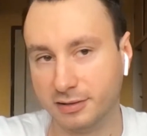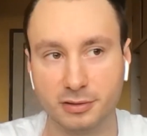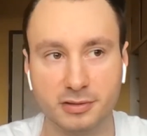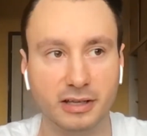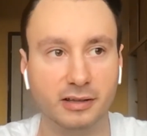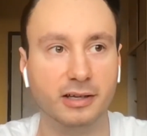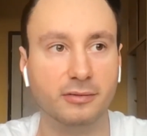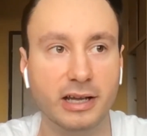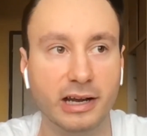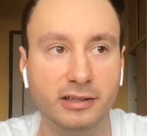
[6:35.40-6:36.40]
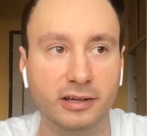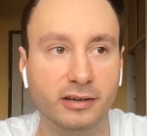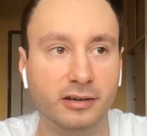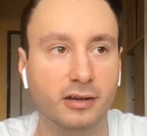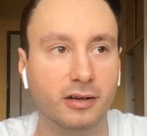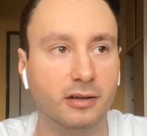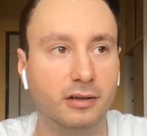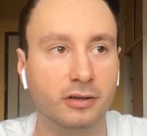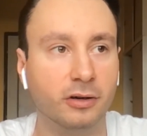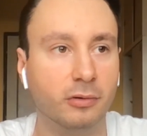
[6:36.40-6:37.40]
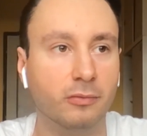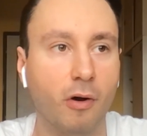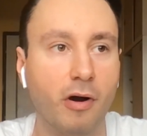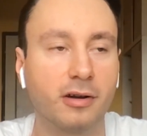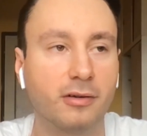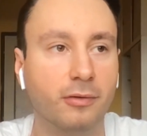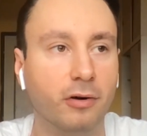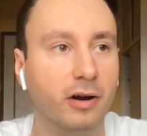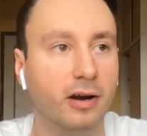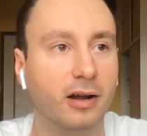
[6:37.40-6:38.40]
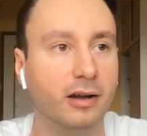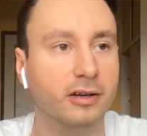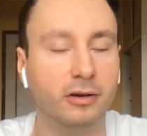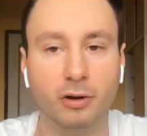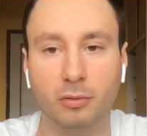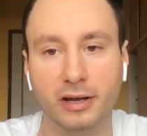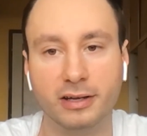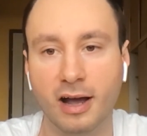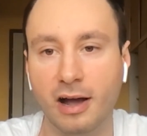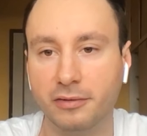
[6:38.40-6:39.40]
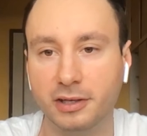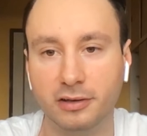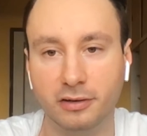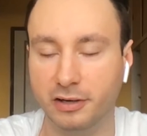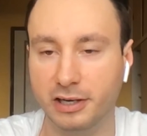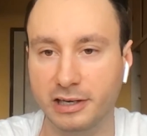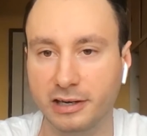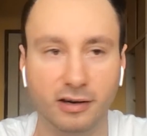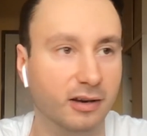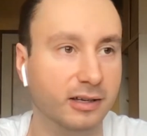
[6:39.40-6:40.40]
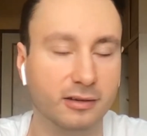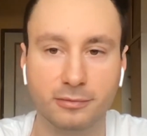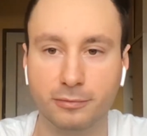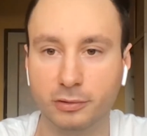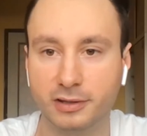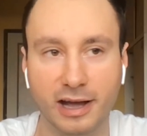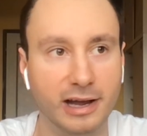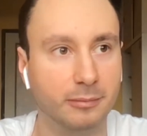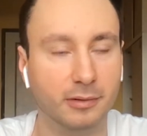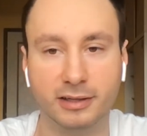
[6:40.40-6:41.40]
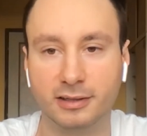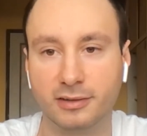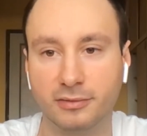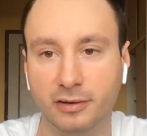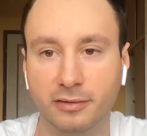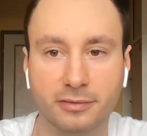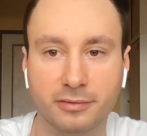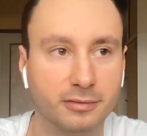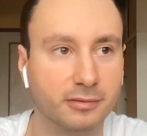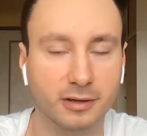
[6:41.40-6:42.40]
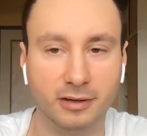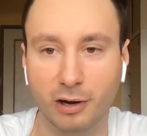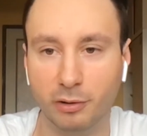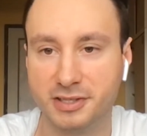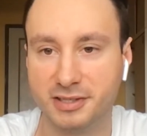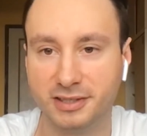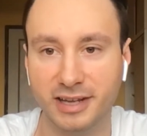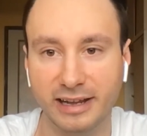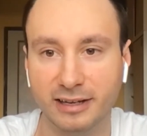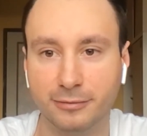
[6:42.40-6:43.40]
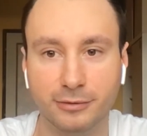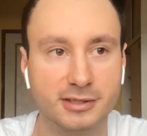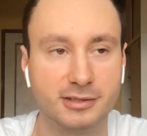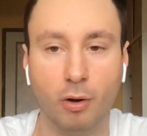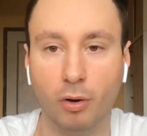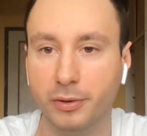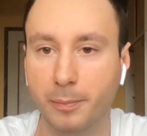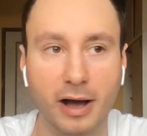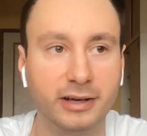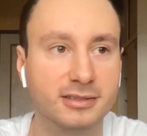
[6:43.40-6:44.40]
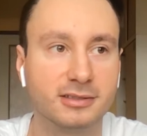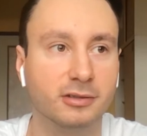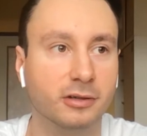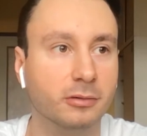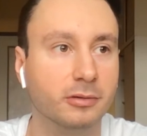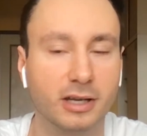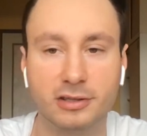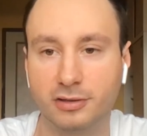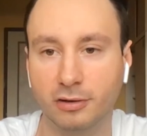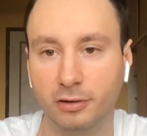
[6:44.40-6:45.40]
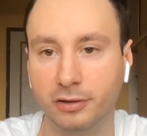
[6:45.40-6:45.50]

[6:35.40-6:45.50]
as you said, like we either work for, I don't know, like half year or year, like full time, like 12 hours a day, and fix all the bugs, catch all